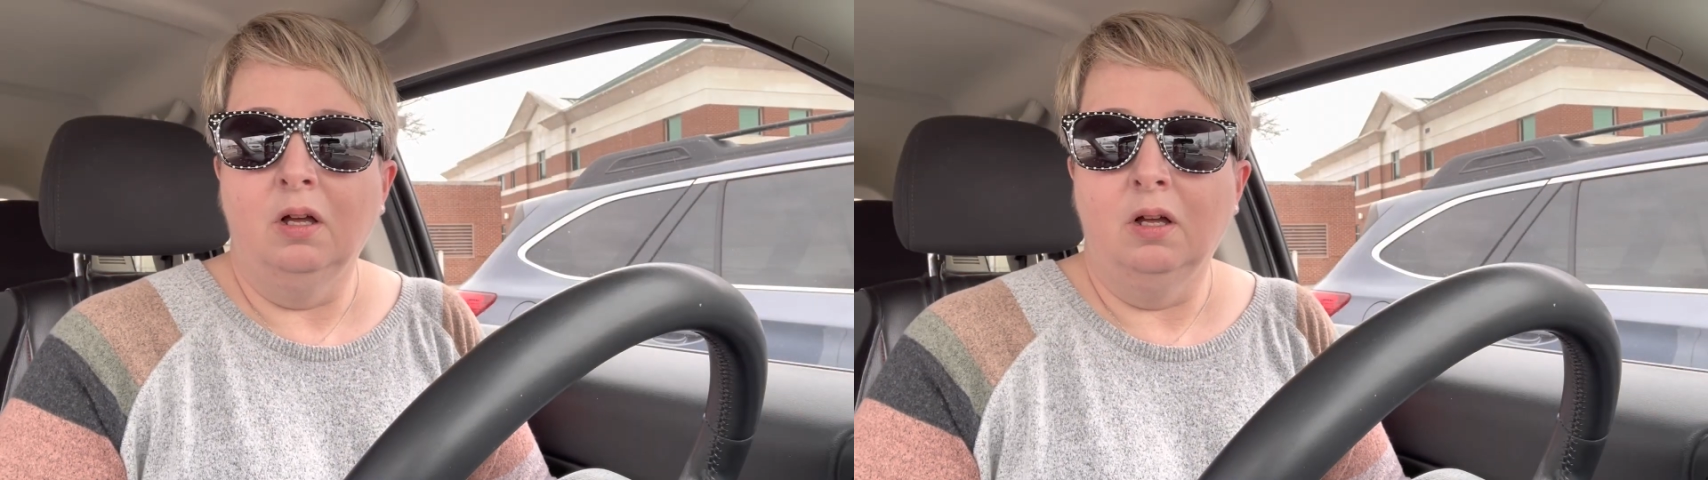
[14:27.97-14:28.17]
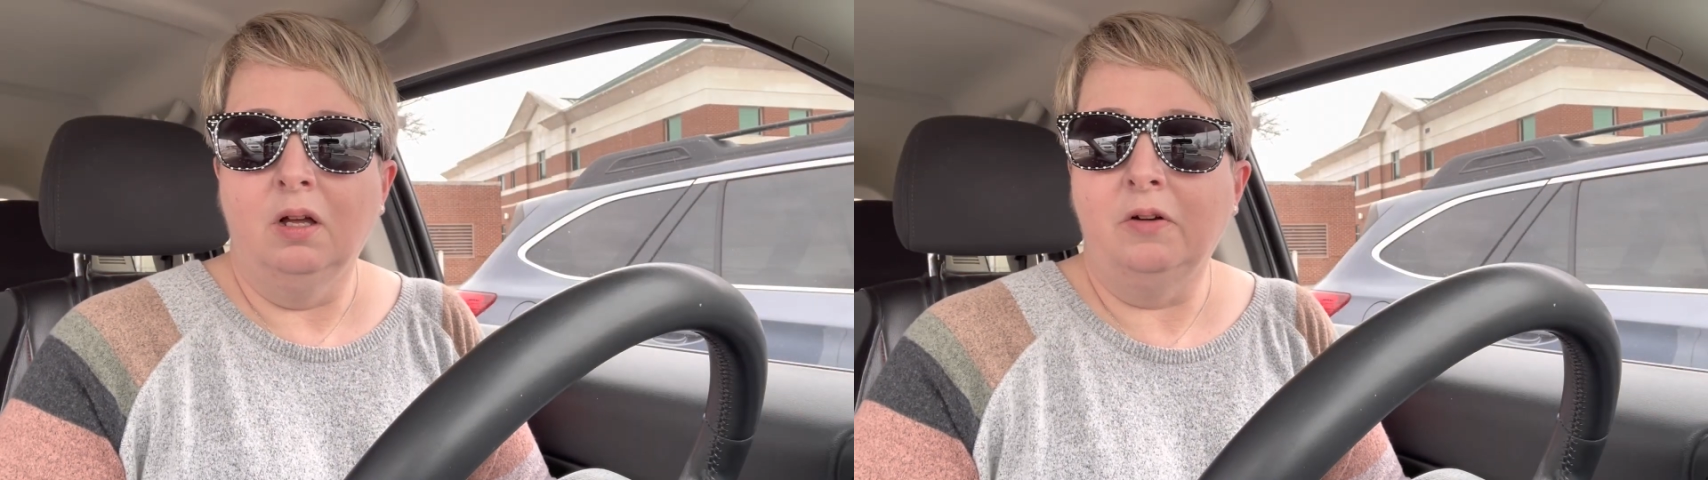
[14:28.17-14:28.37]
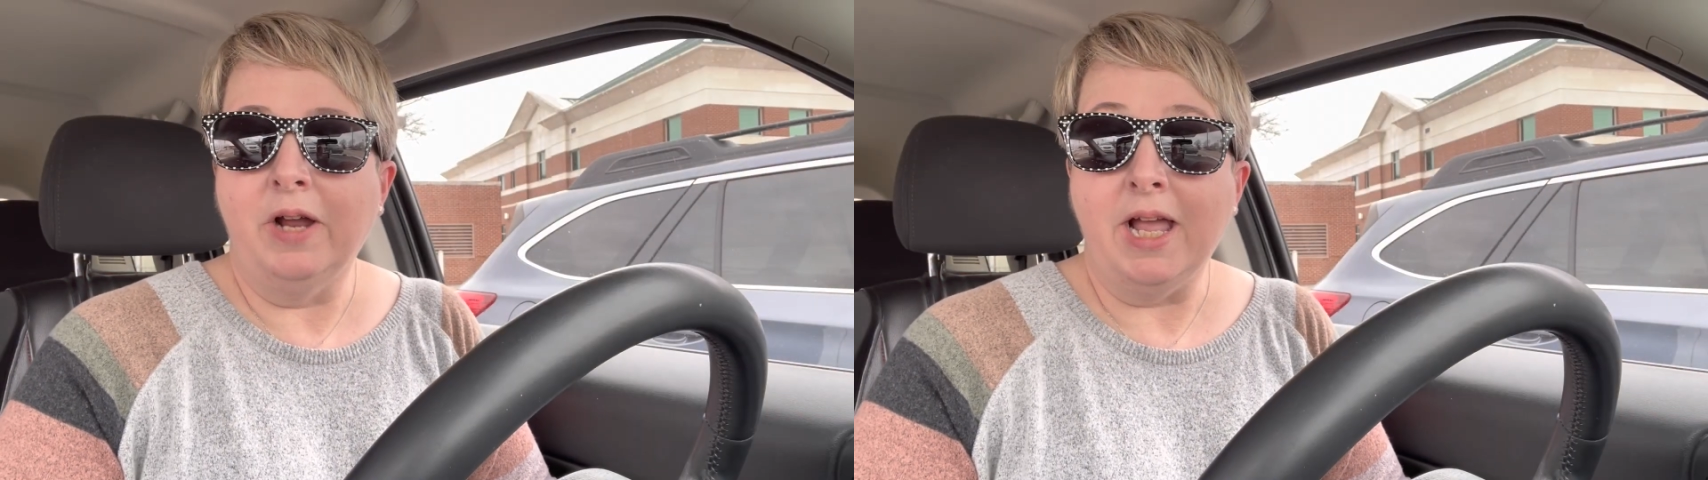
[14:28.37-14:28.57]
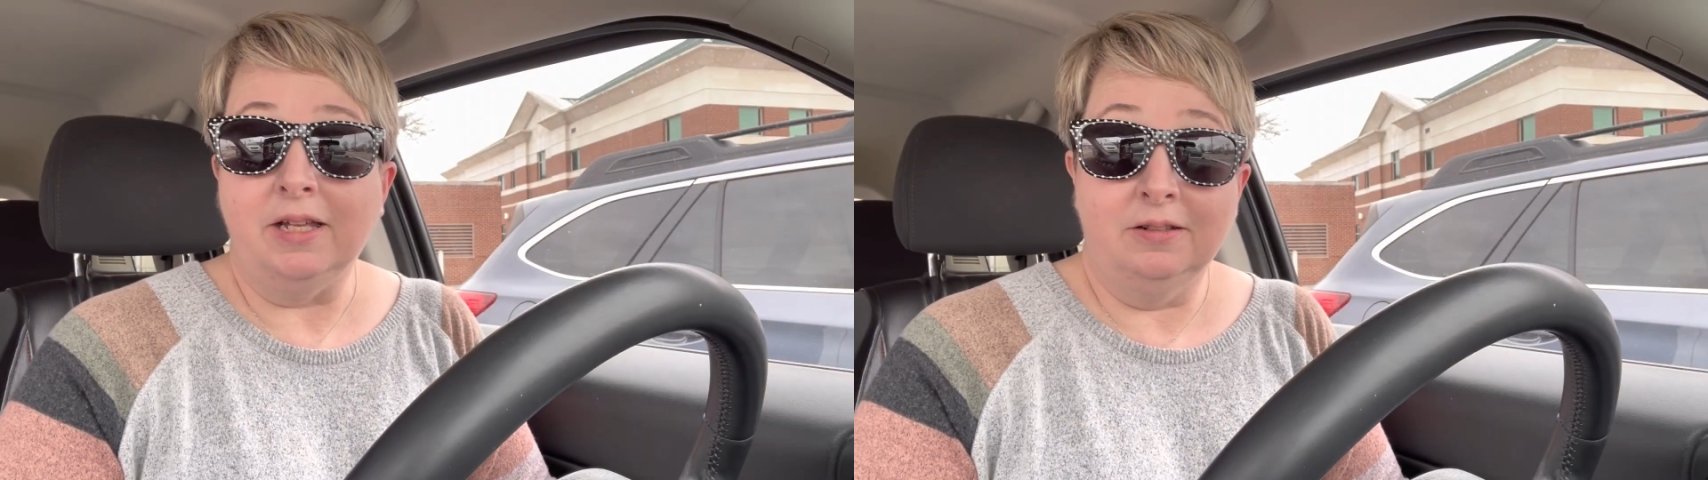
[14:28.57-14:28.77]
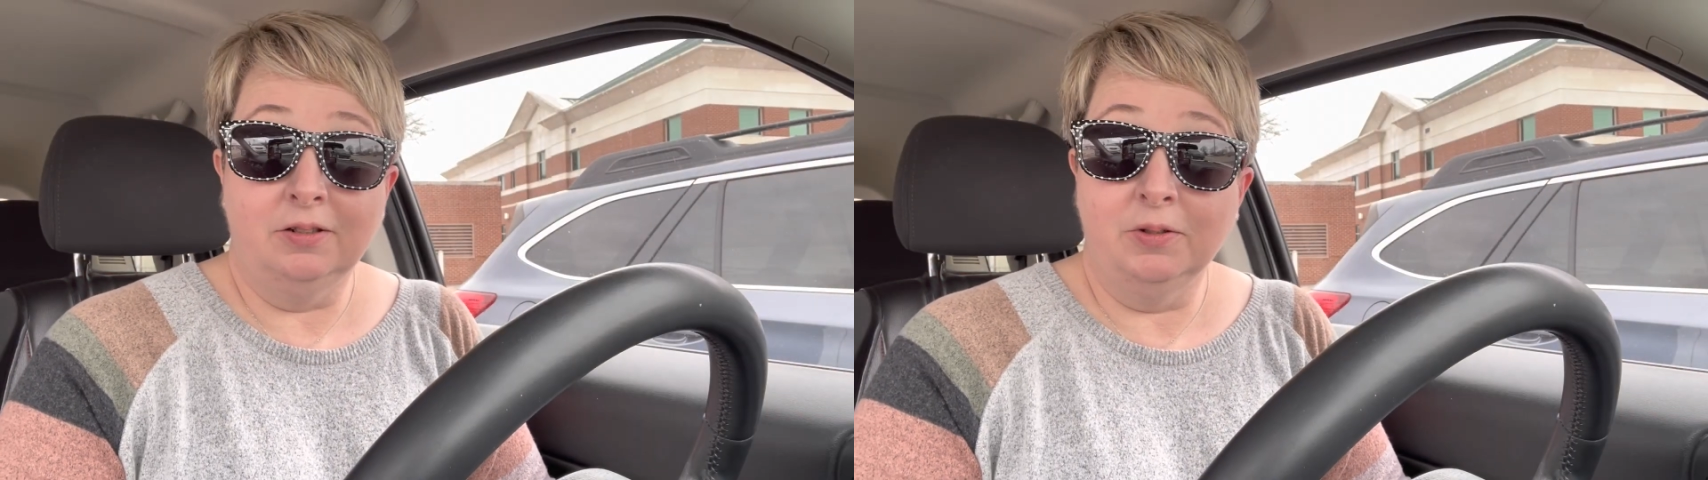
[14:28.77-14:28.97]
All right,
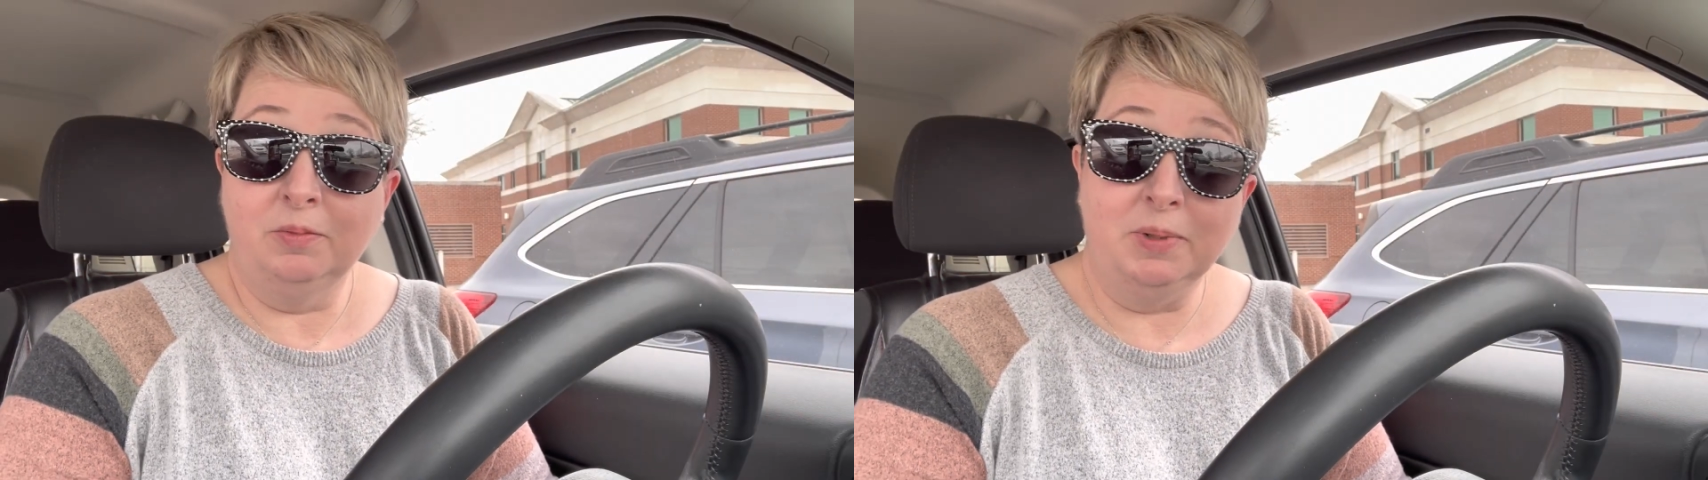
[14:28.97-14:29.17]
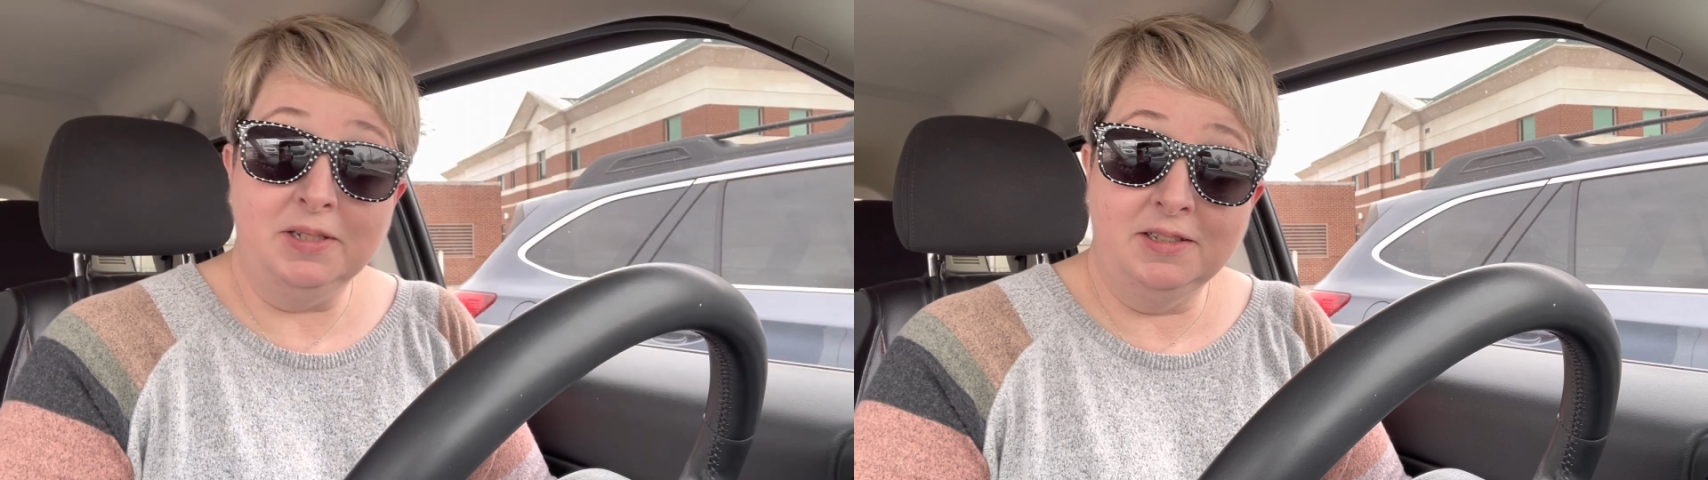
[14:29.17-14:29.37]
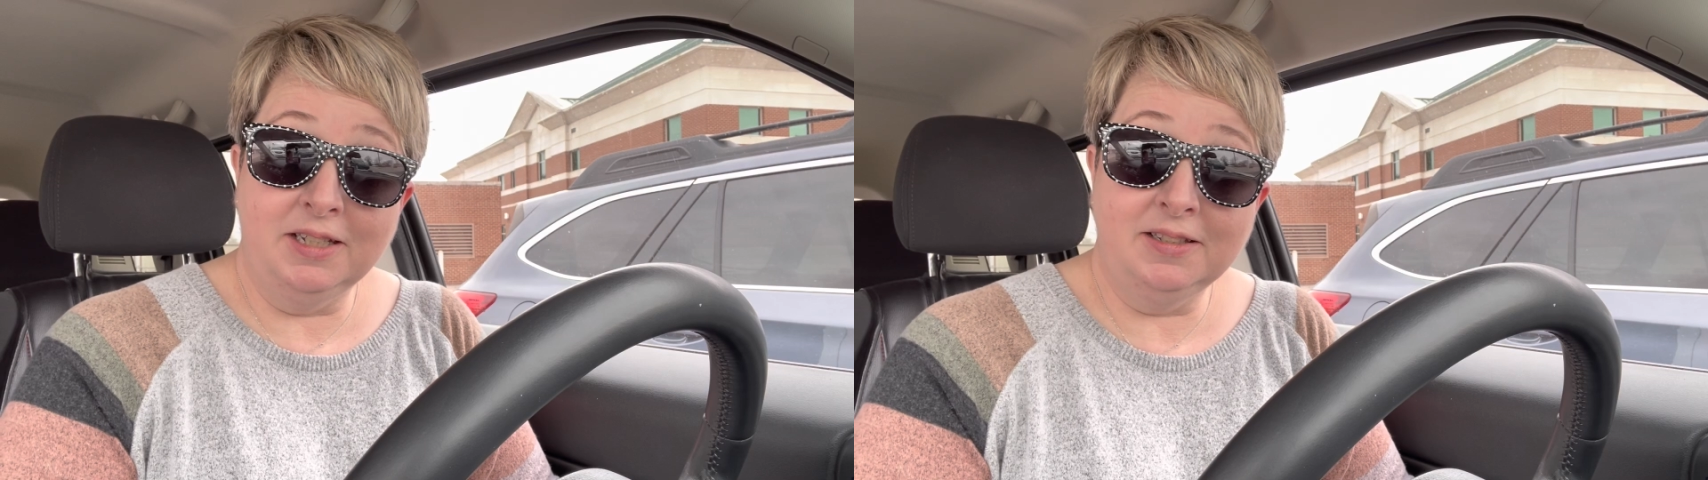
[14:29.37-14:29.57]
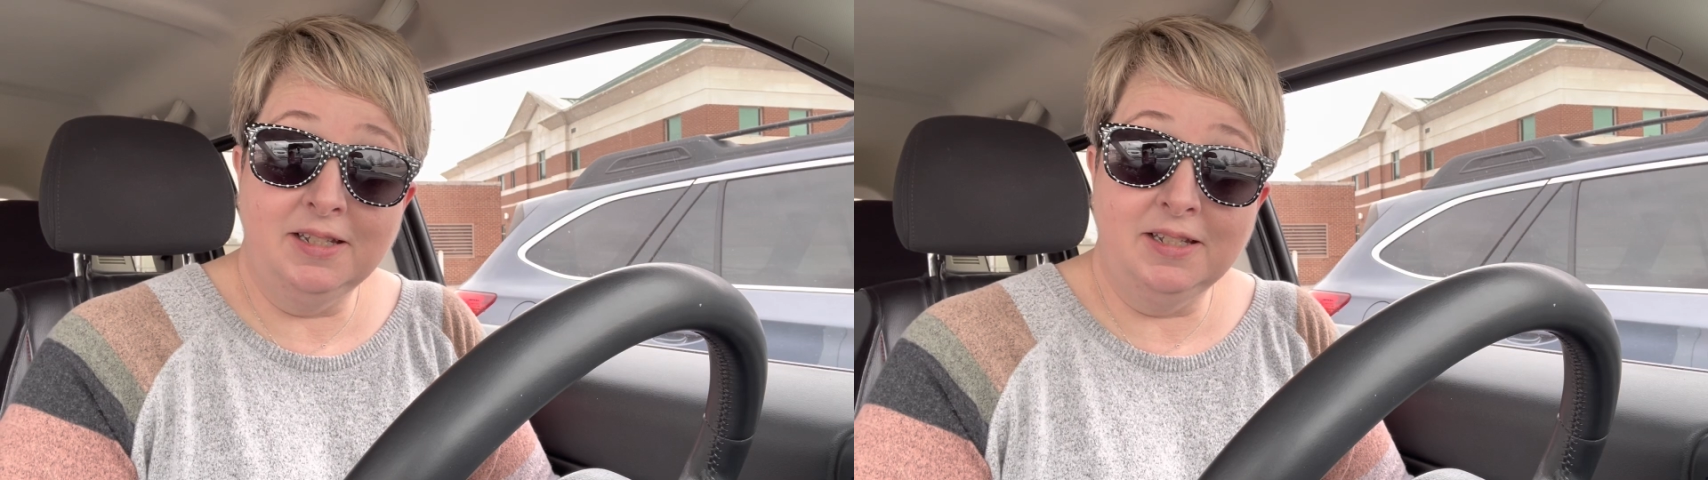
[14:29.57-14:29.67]
so it's been 6